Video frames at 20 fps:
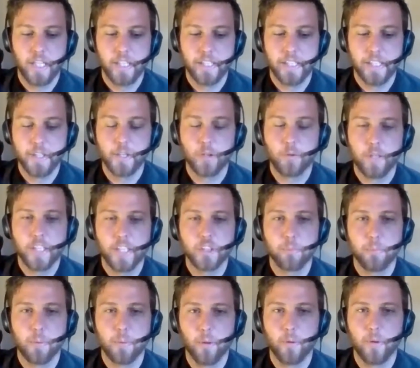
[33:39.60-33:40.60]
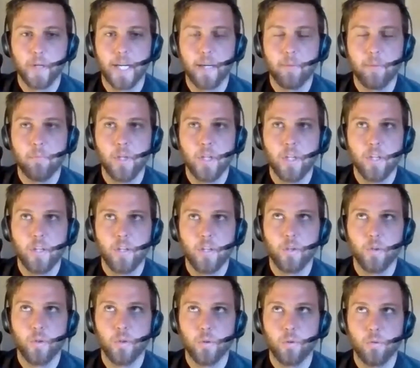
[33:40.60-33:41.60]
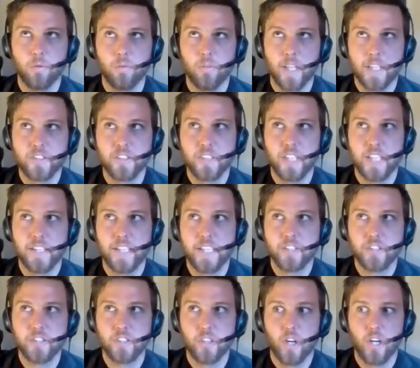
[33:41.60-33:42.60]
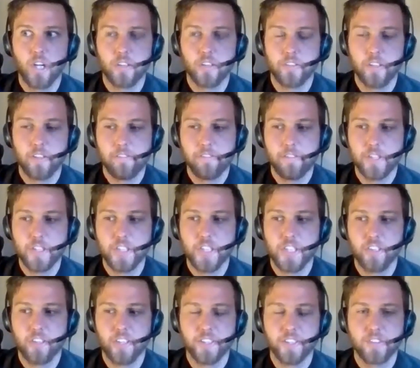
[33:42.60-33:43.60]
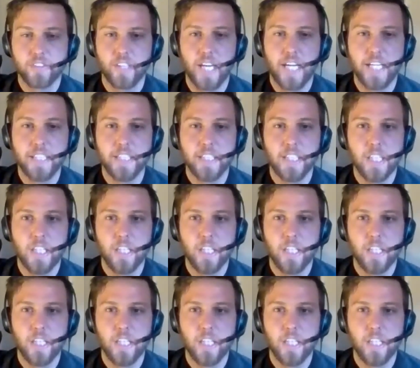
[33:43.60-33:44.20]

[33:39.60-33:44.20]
in the credential program who, let's say they start their first year at a site